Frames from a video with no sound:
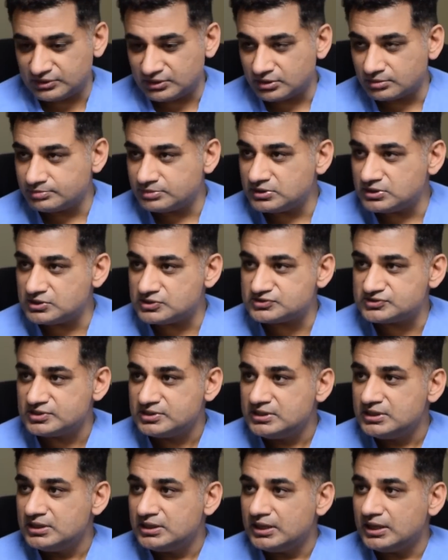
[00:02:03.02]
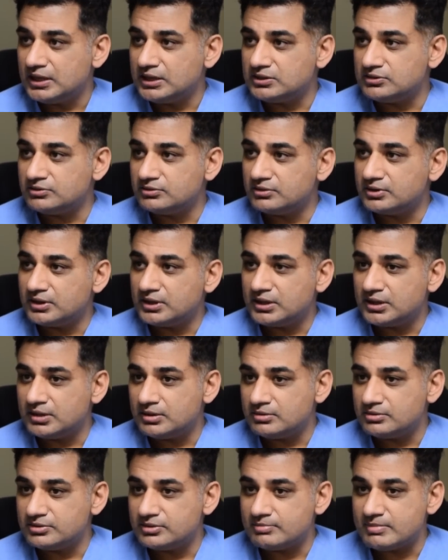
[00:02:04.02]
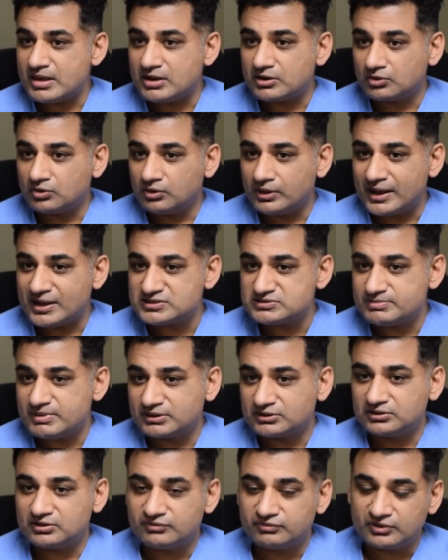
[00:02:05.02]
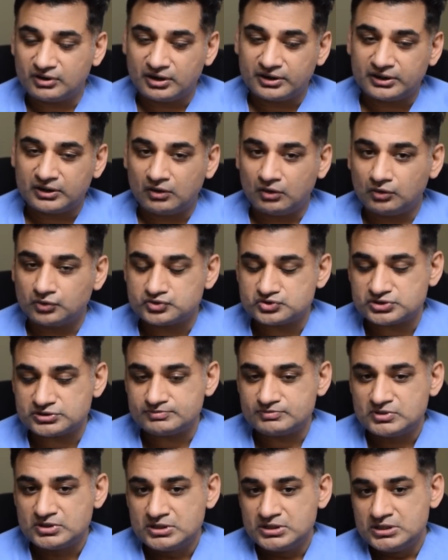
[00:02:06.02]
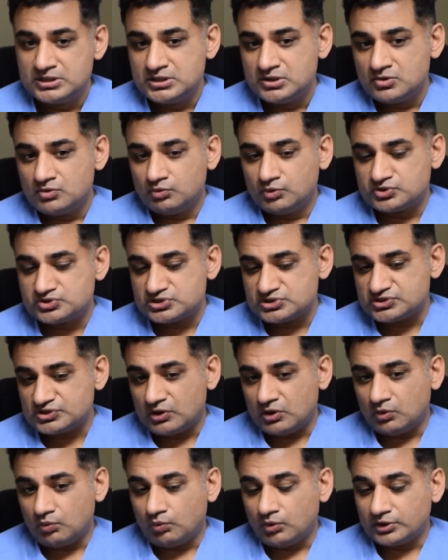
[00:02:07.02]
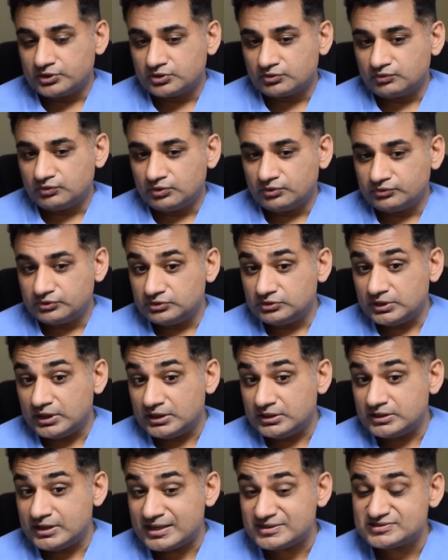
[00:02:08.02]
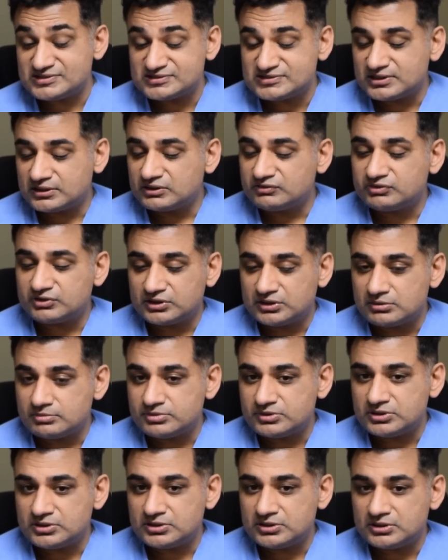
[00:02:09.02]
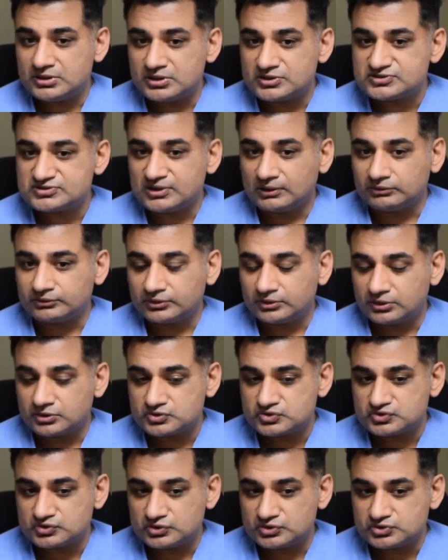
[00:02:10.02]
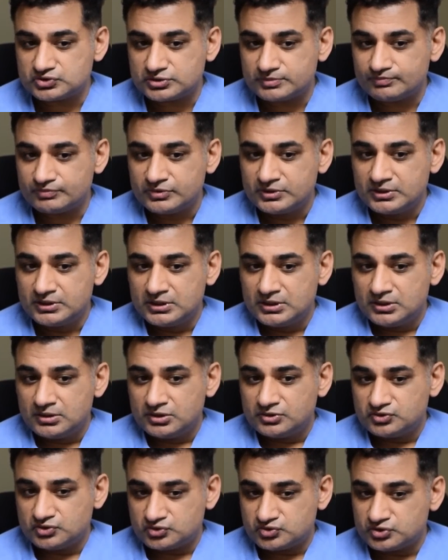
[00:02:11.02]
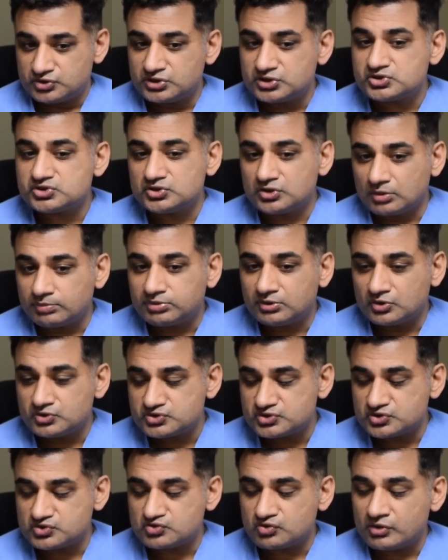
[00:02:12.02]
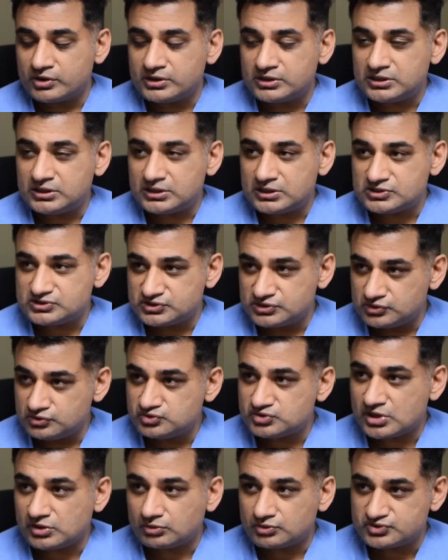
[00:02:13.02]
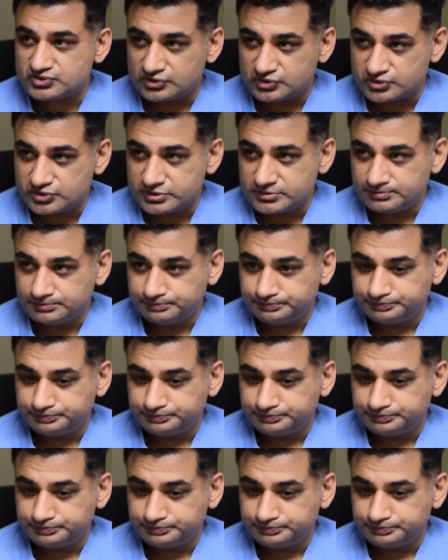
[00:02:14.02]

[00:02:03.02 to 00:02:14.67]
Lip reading: therapies and the medical aspect of cardiology, which is all wonderful and necessary if you're going to be a solid heart surgeon. The traditional approach to training is to do general surgery